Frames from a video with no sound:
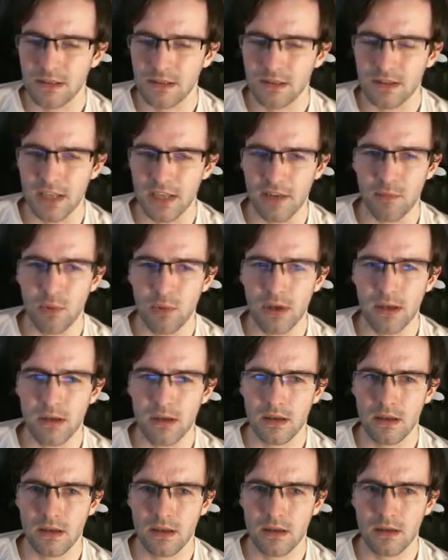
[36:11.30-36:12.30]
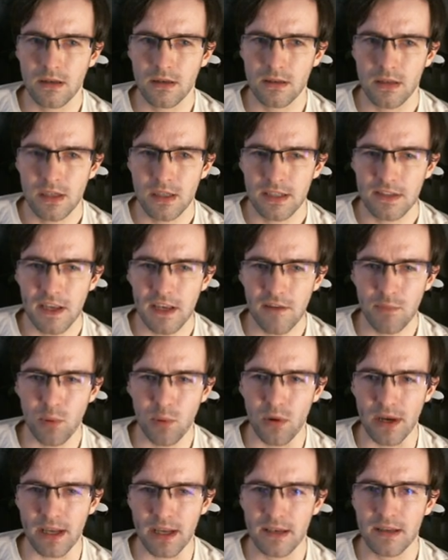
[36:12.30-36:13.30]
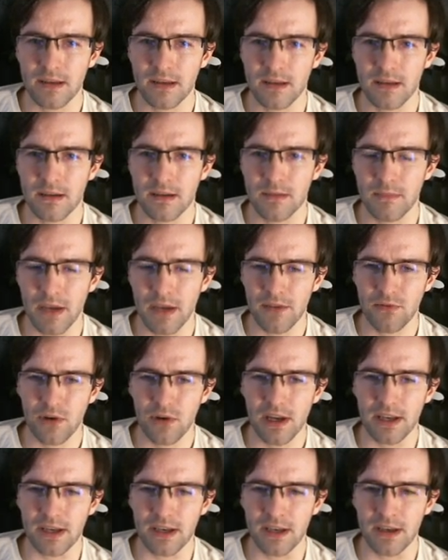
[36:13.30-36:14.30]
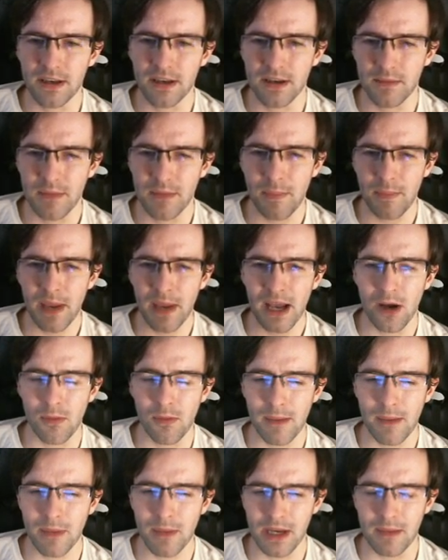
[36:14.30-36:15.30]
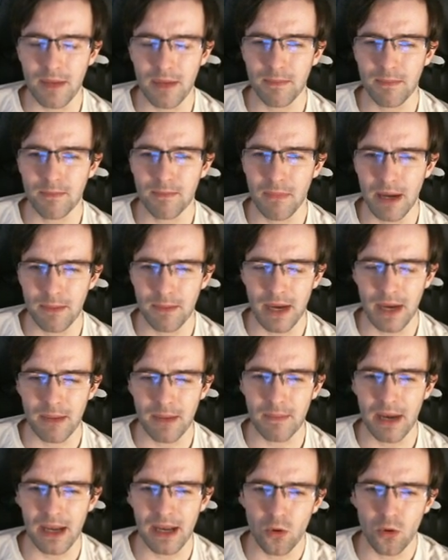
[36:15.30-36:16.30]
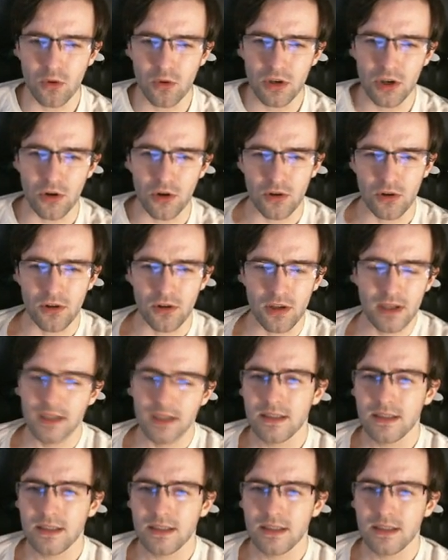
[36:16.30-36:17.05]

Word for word: Save point? Save point! My friend, my pal, my buddy, my, my, my, my old girl.